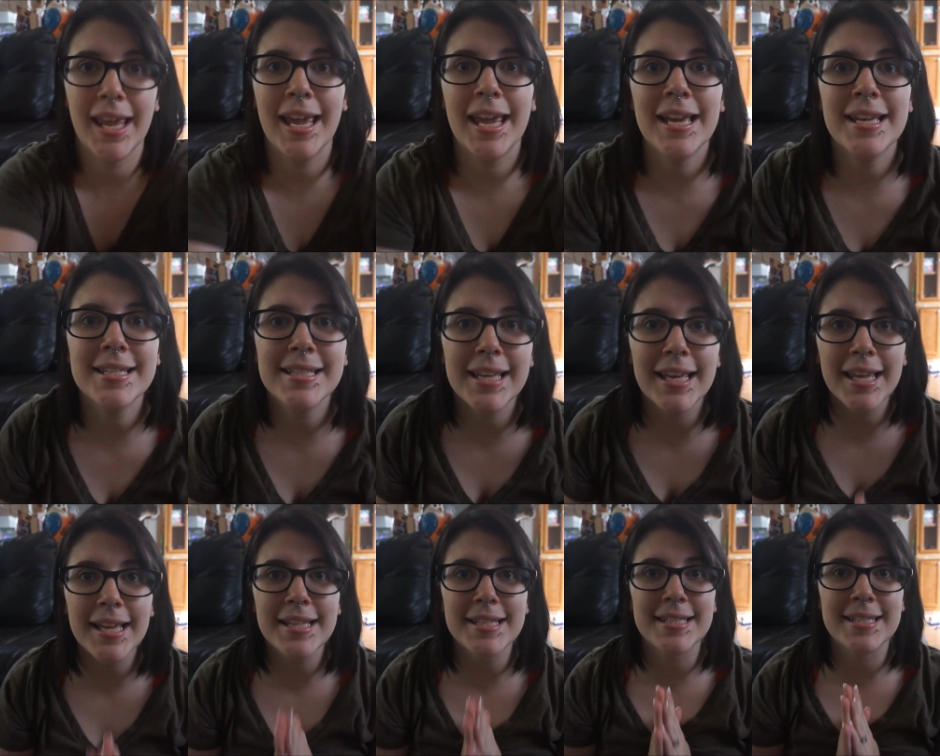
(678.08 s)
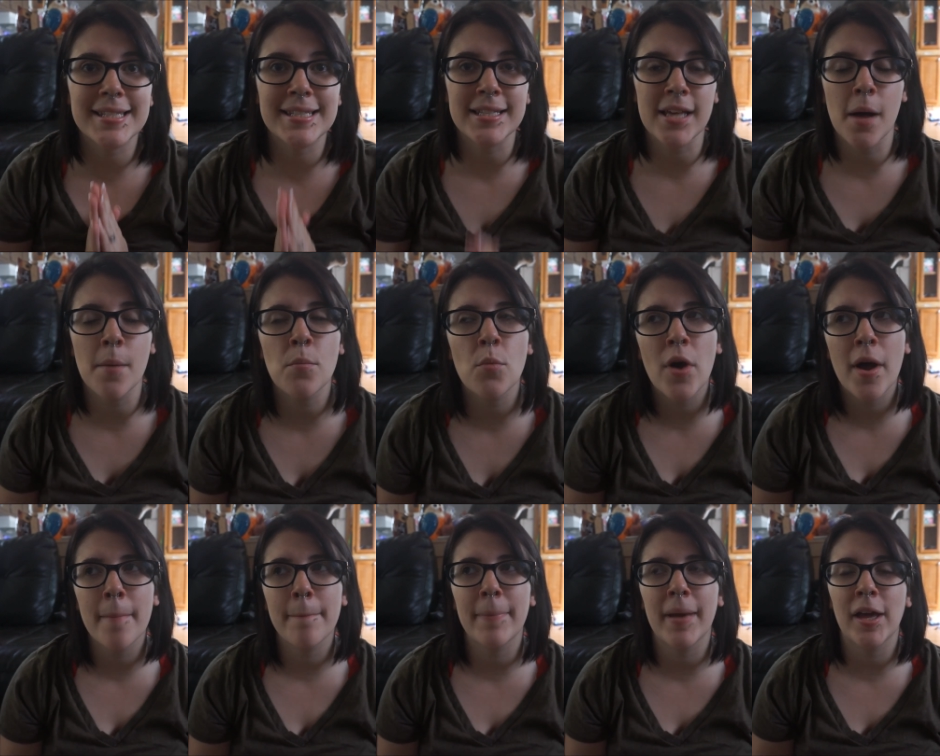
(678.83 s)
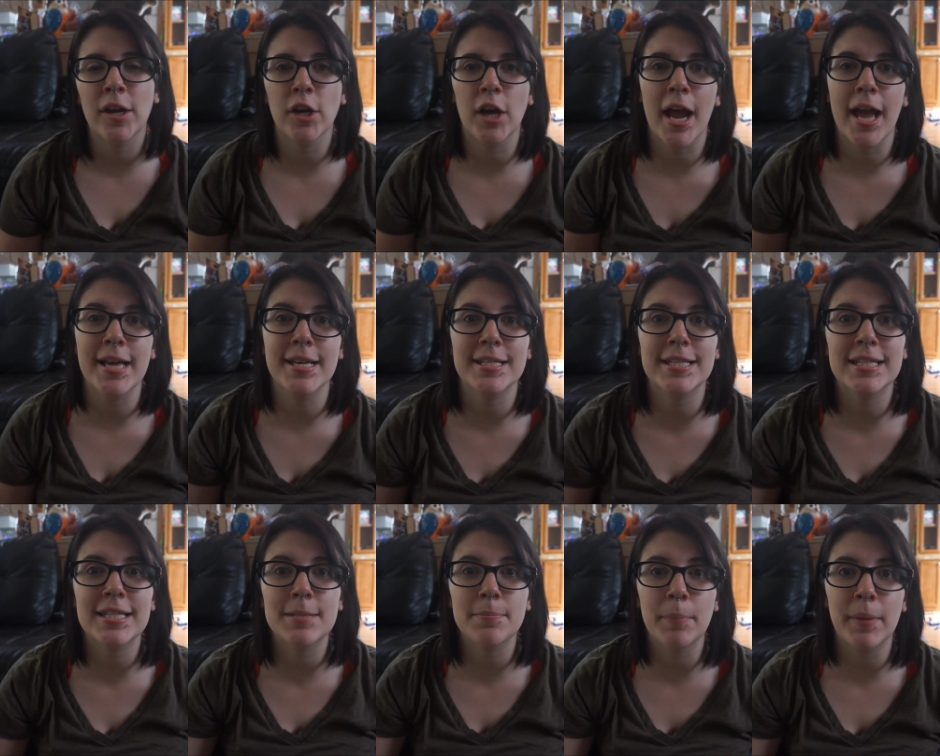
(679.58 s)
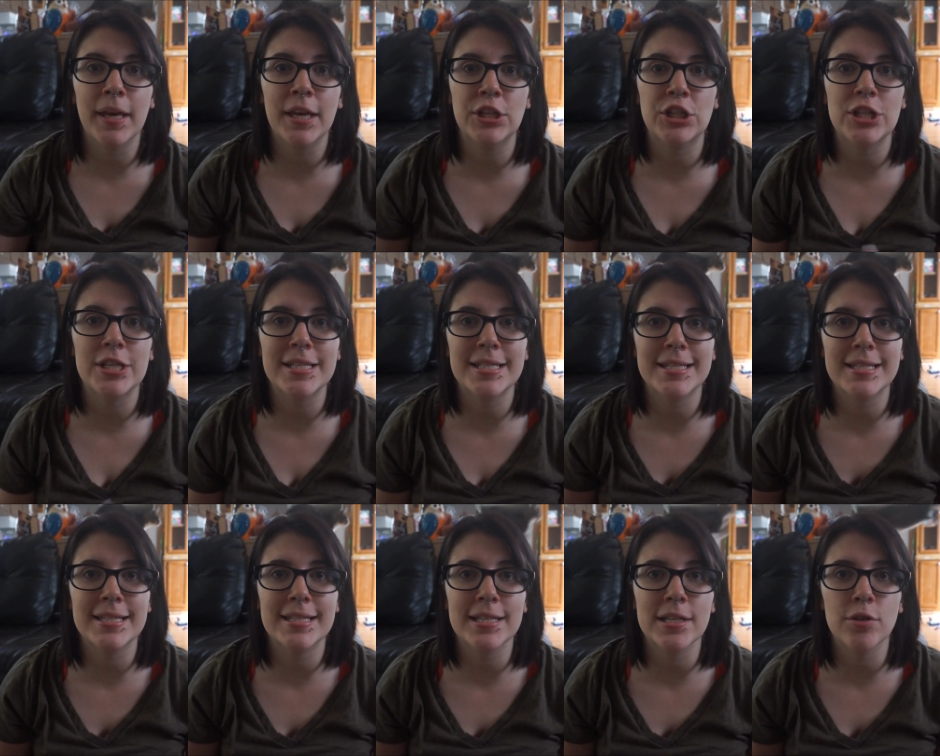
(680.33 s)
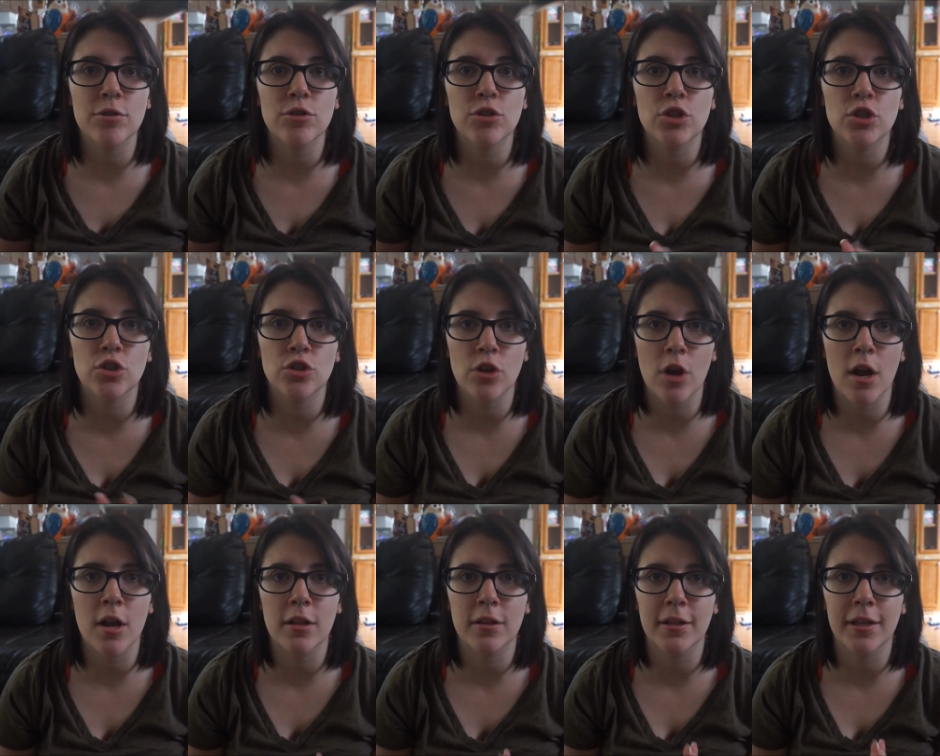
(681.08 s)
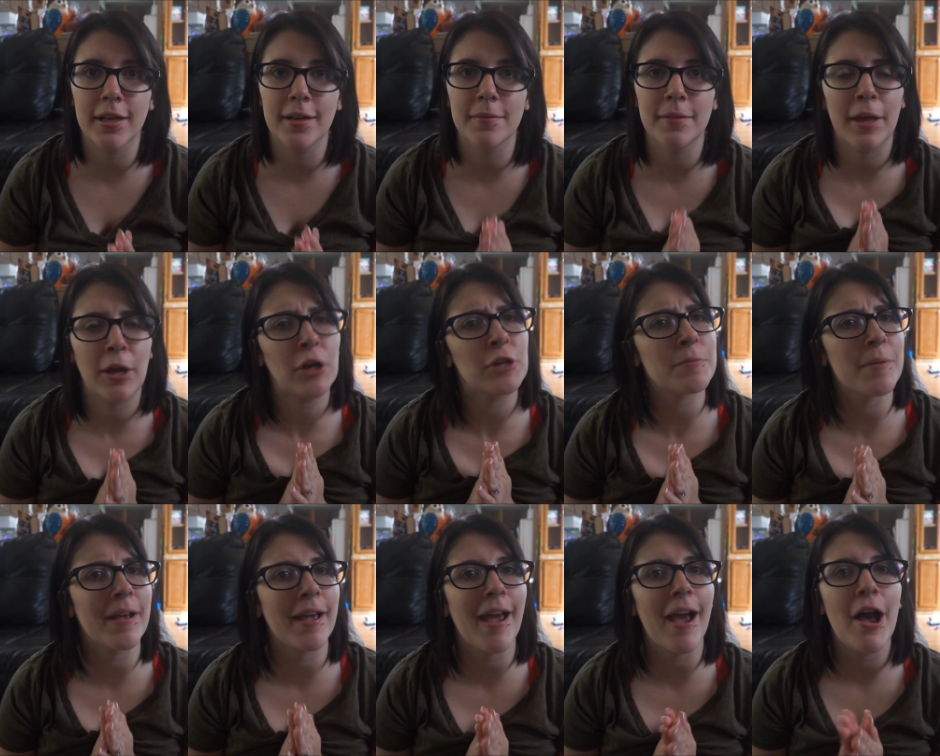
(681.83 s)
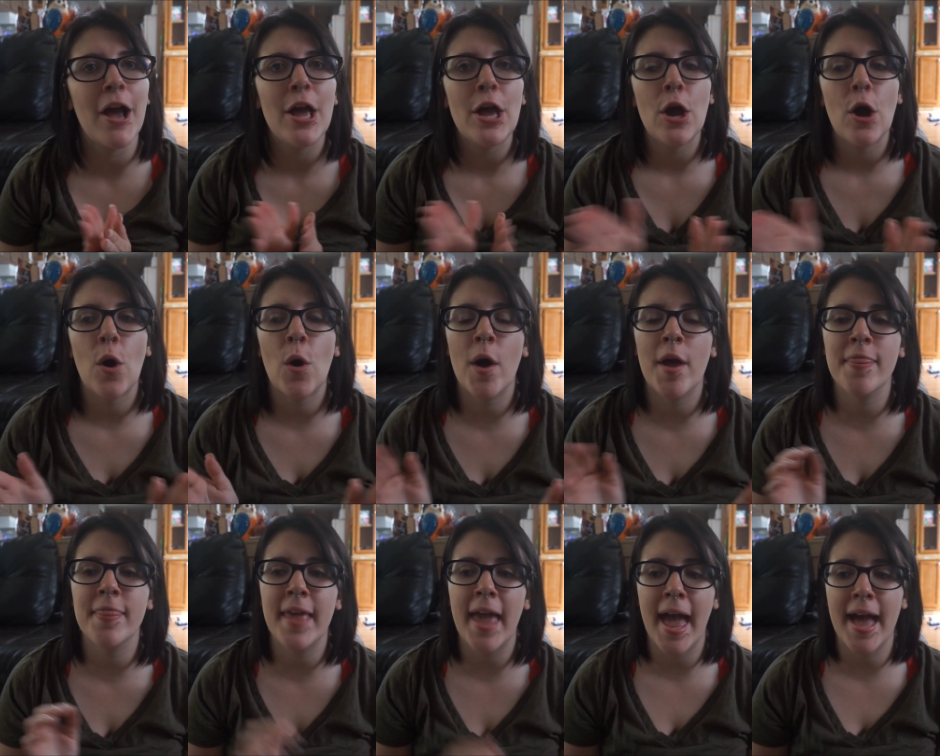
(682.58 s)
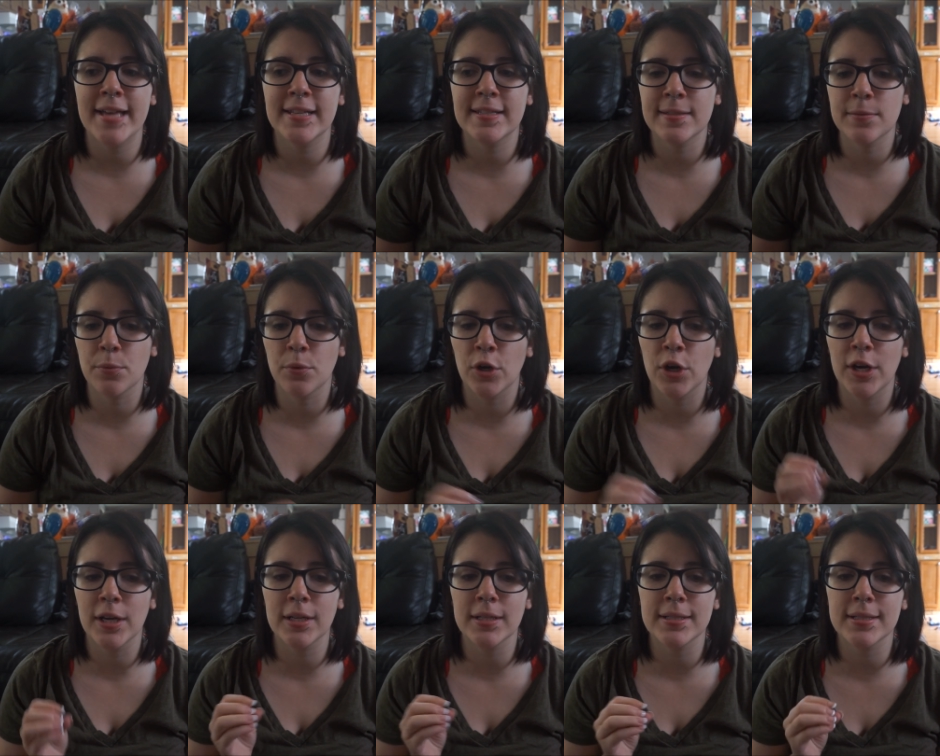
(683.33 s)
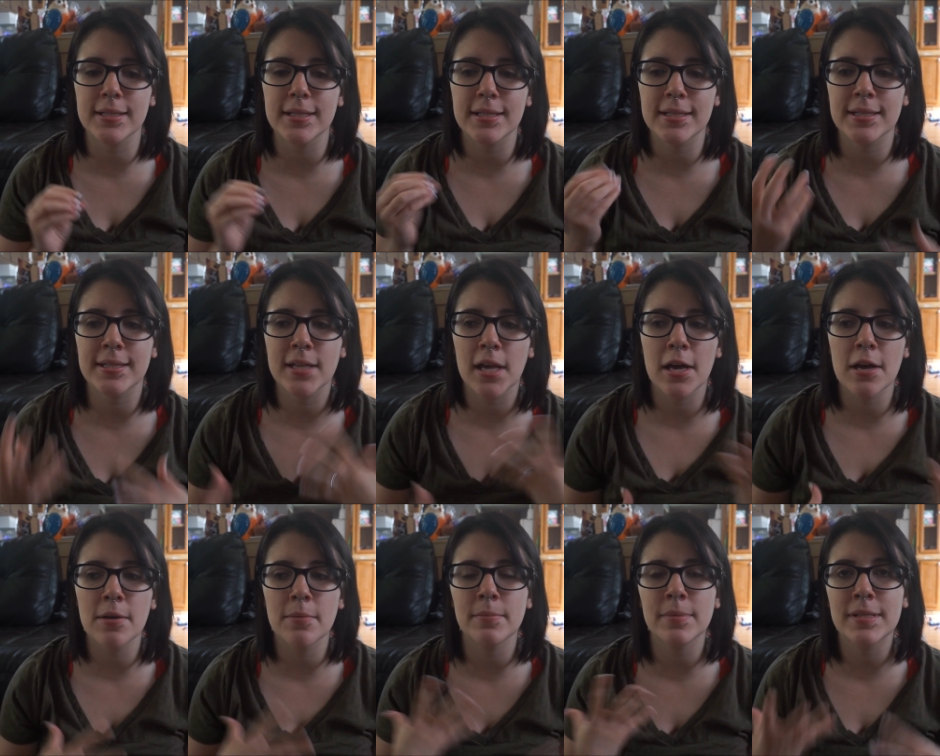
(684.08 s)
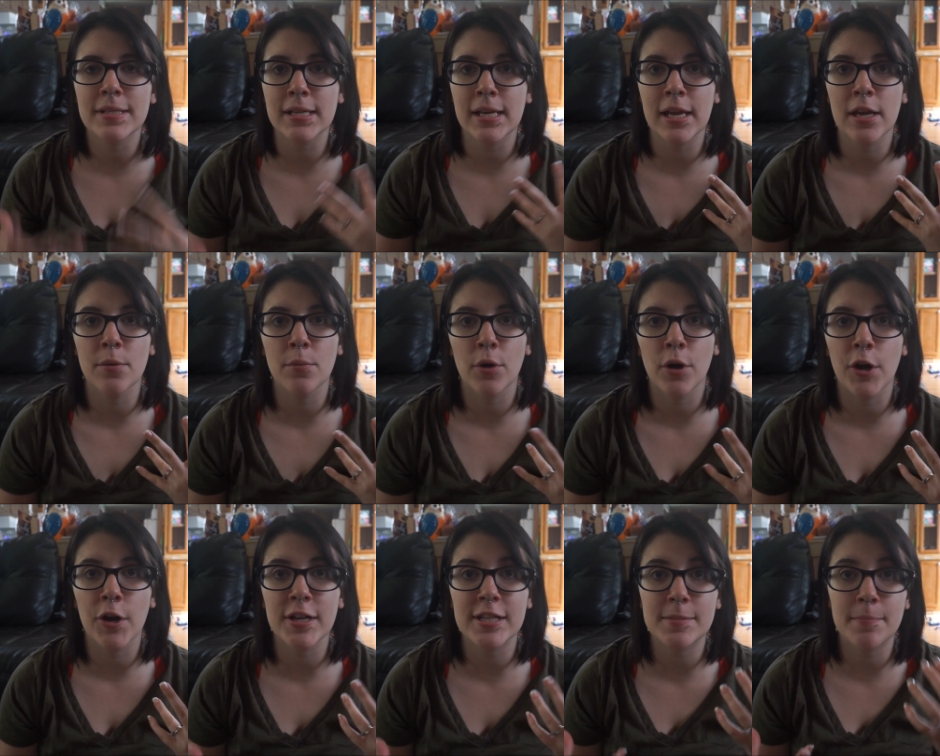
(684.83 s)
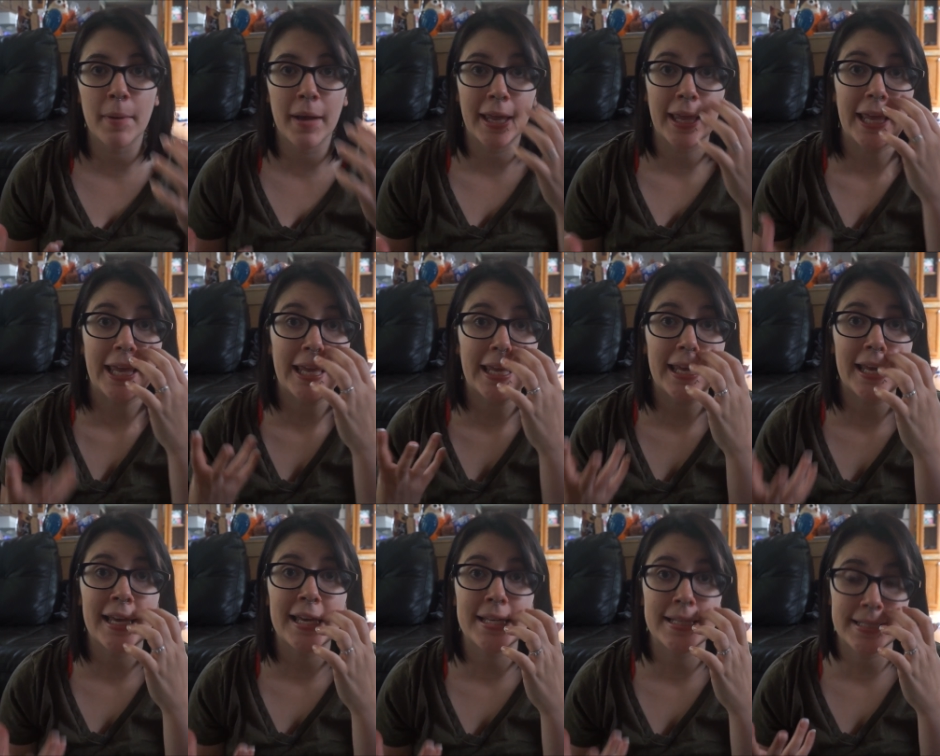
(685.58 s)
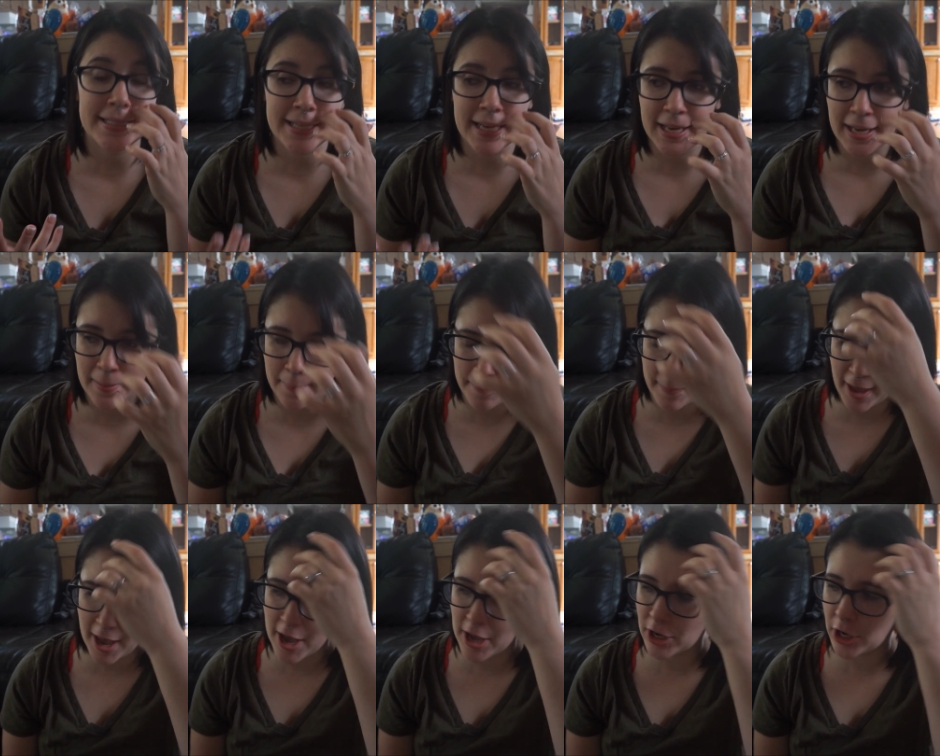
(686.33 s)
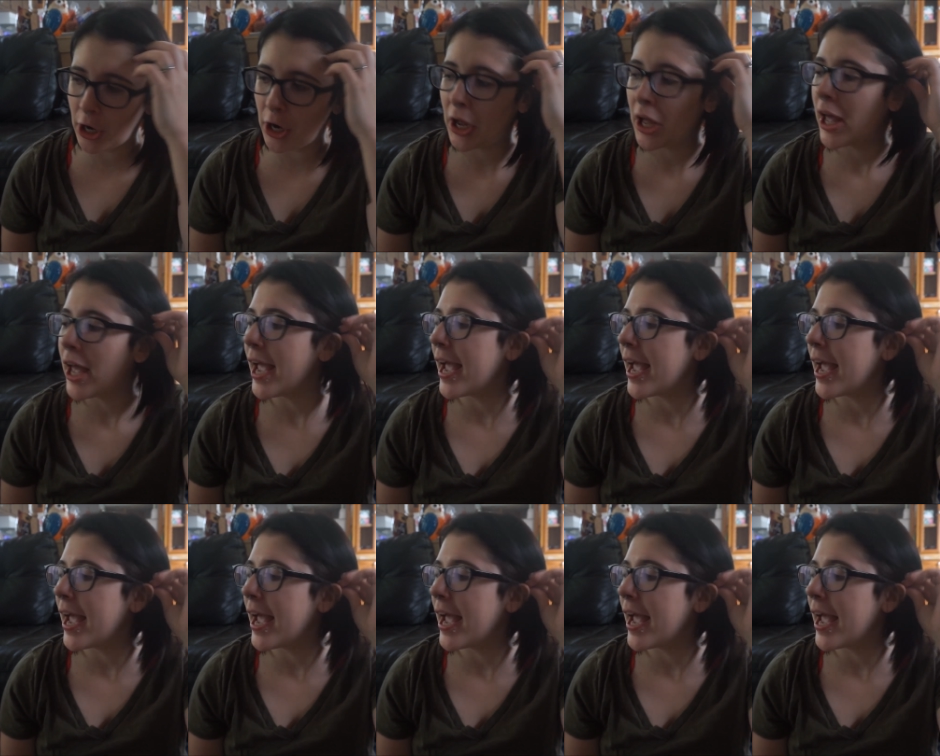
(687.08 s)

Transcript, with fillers: He is getting Ow. somewhat better at his speech. He's still struggling, like with my cat, on the S words, some T oh words, but he is getting better.